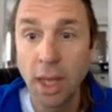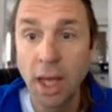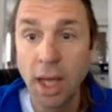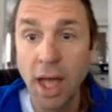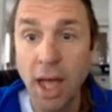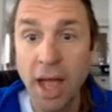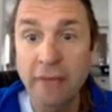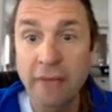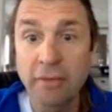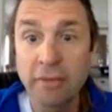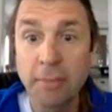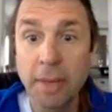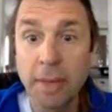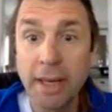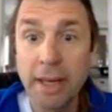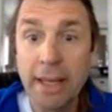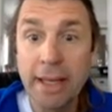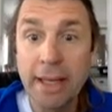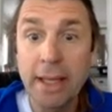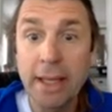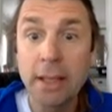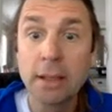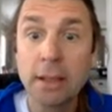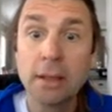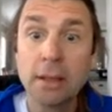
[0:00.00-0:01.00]
Hi
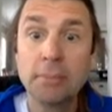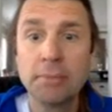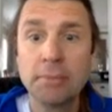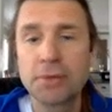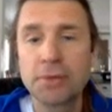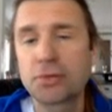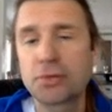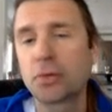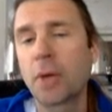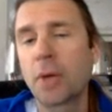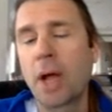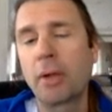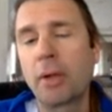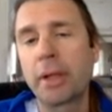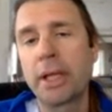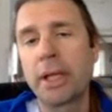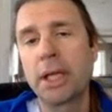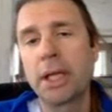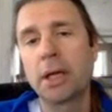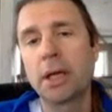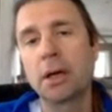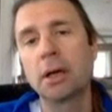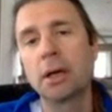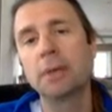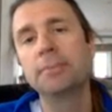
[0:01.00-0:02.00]
everybody, Mr. Rowley
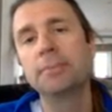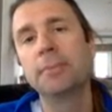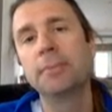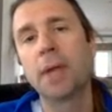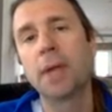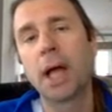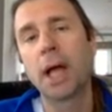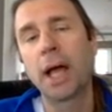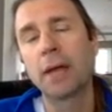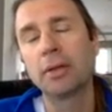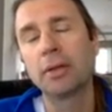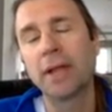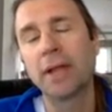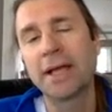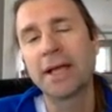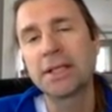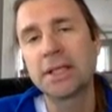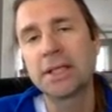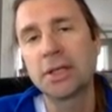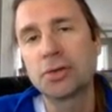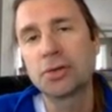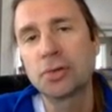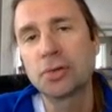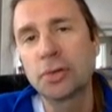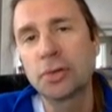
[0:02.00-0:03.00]
here. I'd like
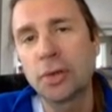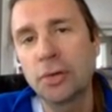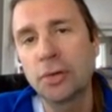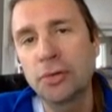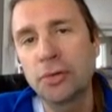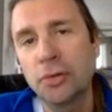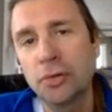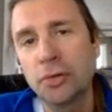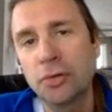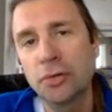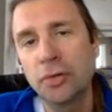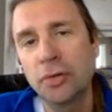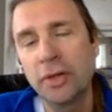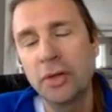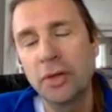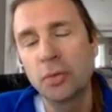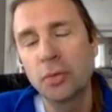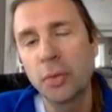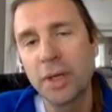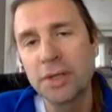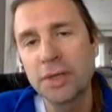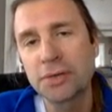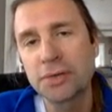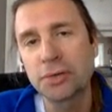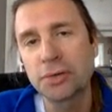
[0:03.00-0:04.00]
to introduce you to the
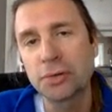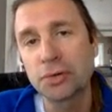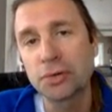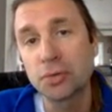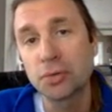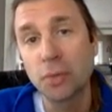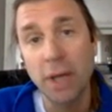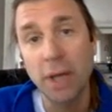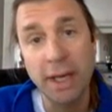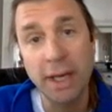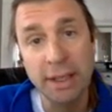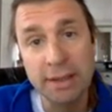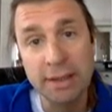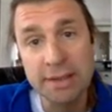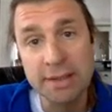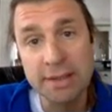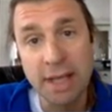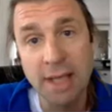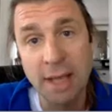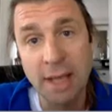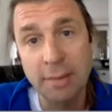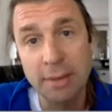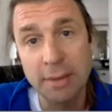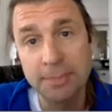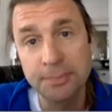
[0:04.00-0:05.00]
research writing
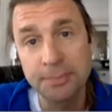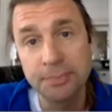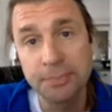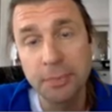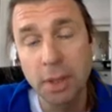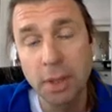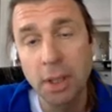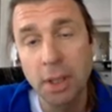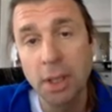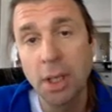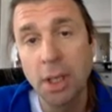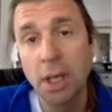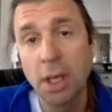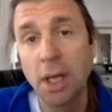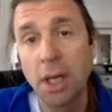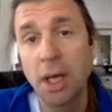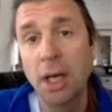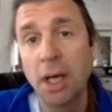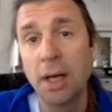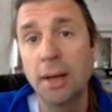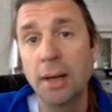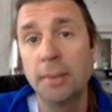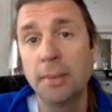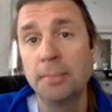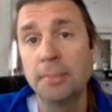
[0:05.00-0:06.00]
assignment,
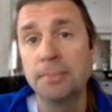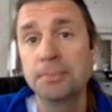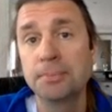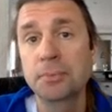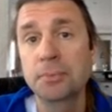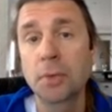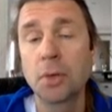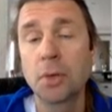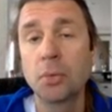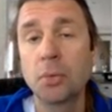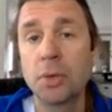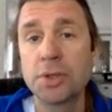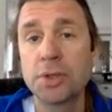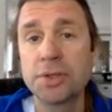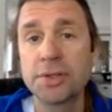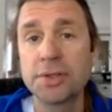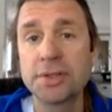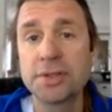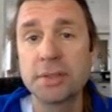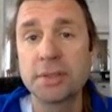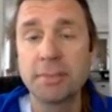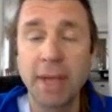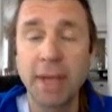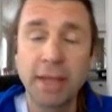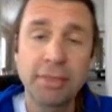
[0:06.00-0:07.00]
which is
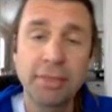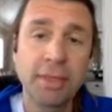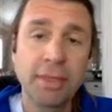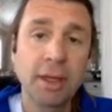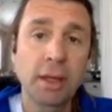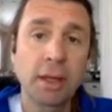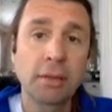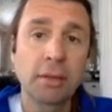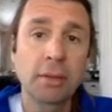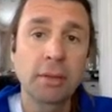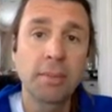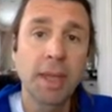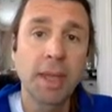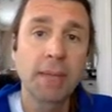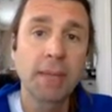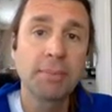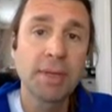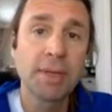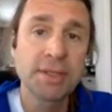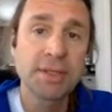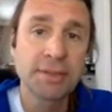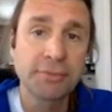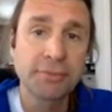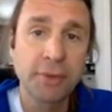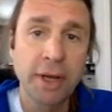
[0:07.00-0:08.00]
the main
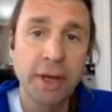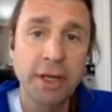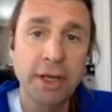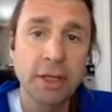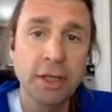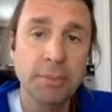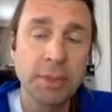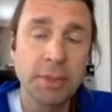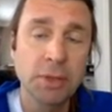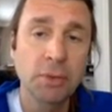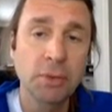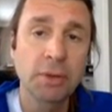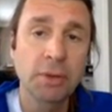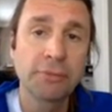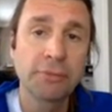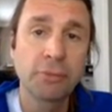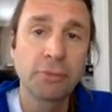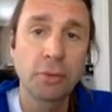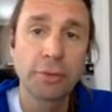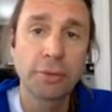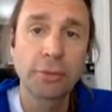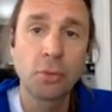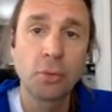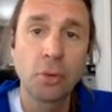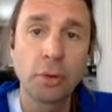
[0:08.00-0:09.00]
piece of writing I'll be doing
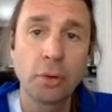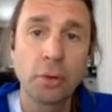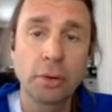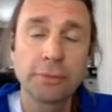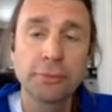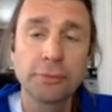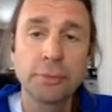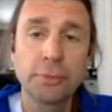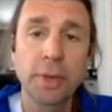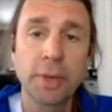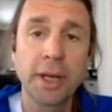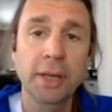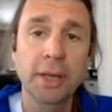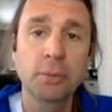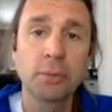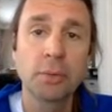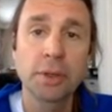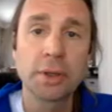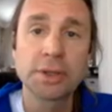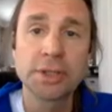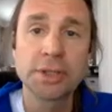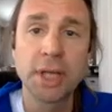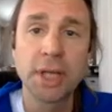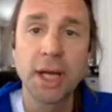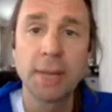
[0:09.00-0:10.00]
fourth quarter for writing
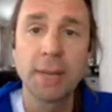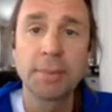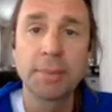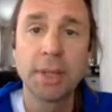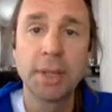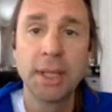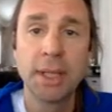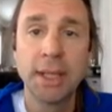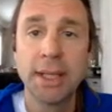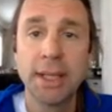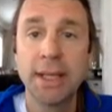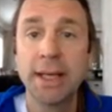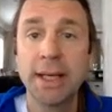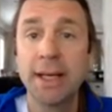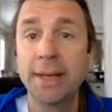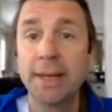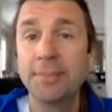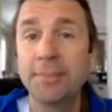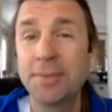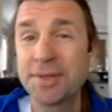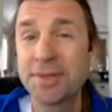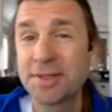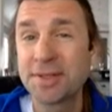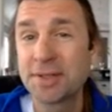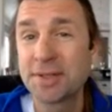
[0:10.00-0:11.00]
workshop.
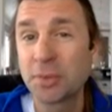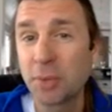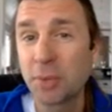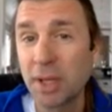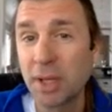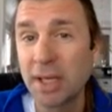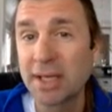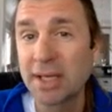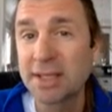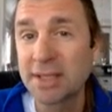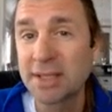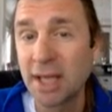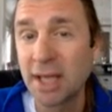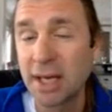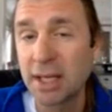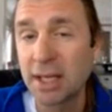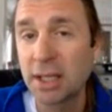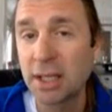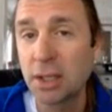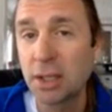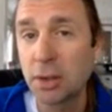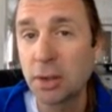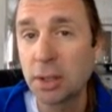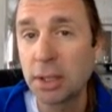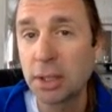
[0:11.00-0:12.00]
This is a really exciting
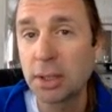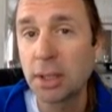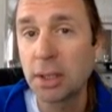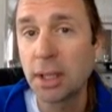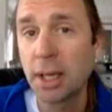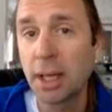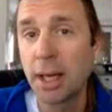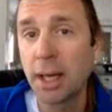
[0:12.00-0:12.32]
unit.